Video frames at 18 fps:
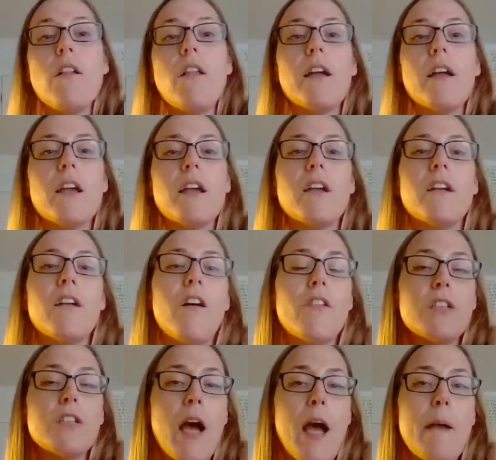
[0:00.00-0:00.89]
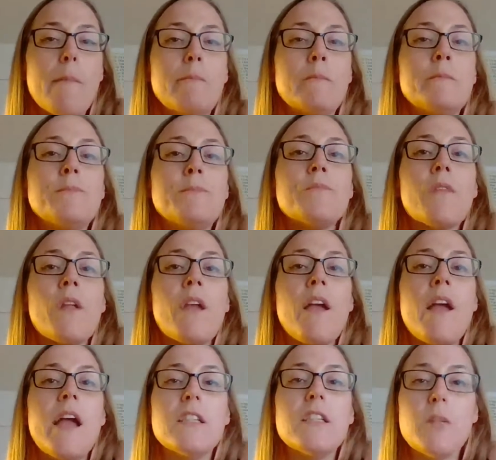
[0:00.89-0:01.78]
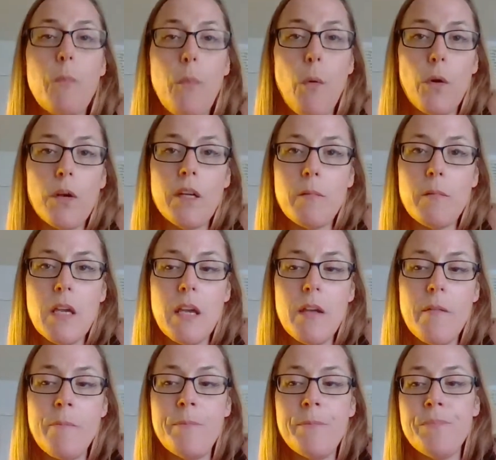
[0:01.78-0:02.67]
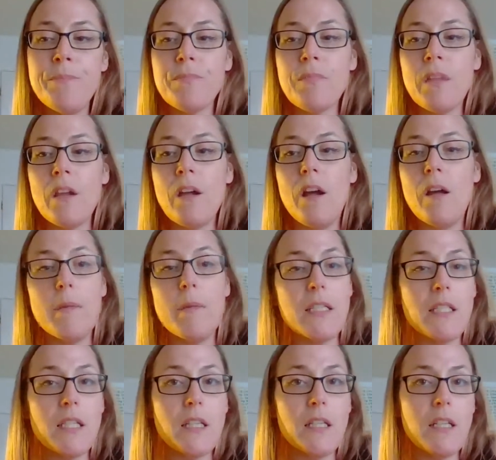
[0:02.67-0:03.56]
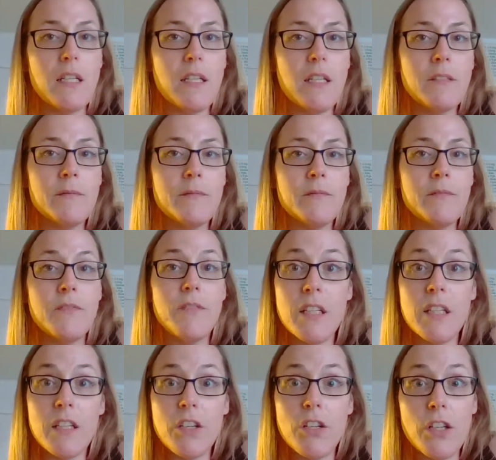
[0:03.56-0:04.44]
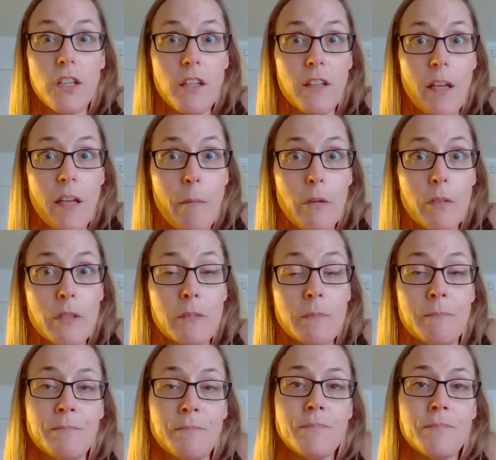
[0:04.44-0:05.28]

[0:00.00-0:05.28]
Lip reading: logging in all the time and supporting me on my silly vegan cooking demos.